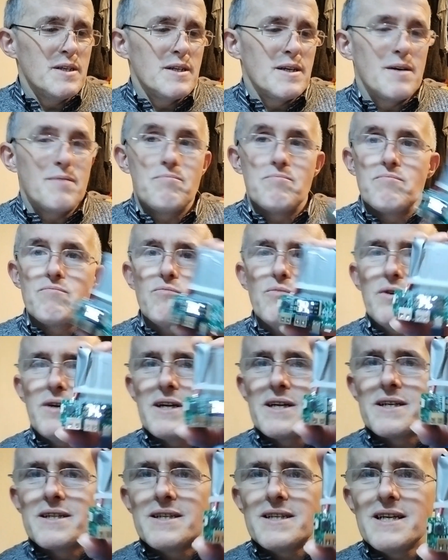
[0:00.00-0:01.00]
And well,
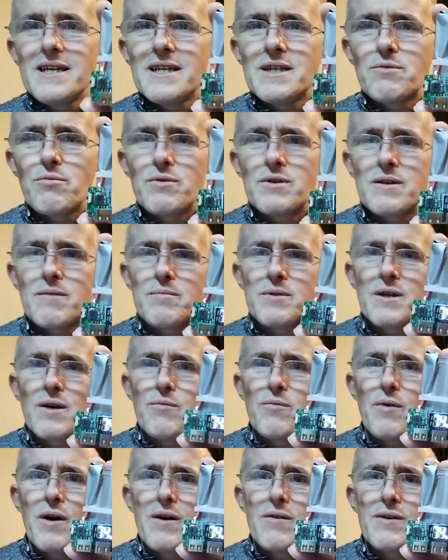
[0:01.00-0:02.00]
you can see this one's up to,
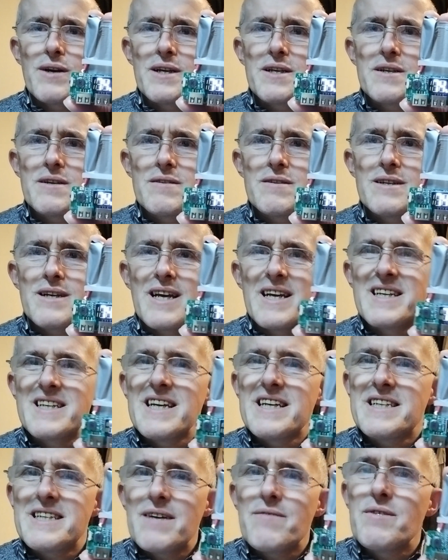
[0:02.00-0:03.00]
well, it
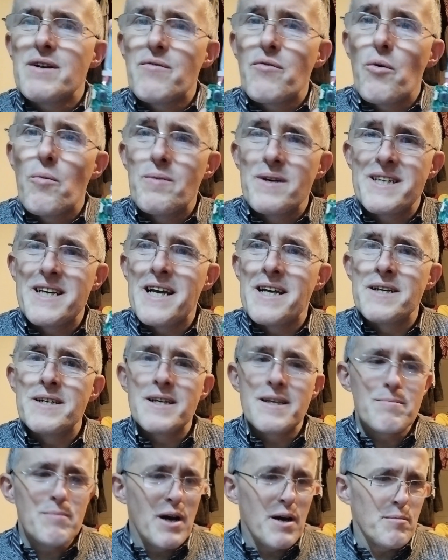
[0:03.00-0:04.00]
says 74%
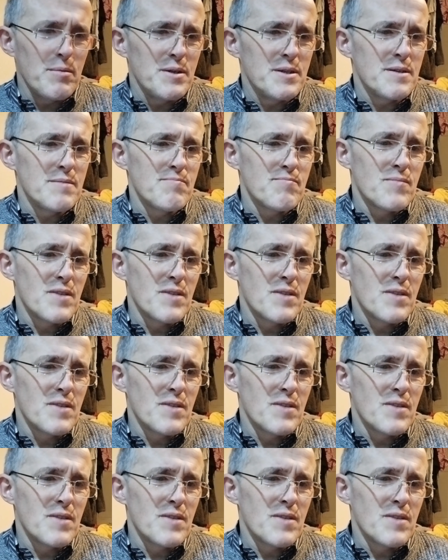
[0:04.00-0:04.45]
at the moment.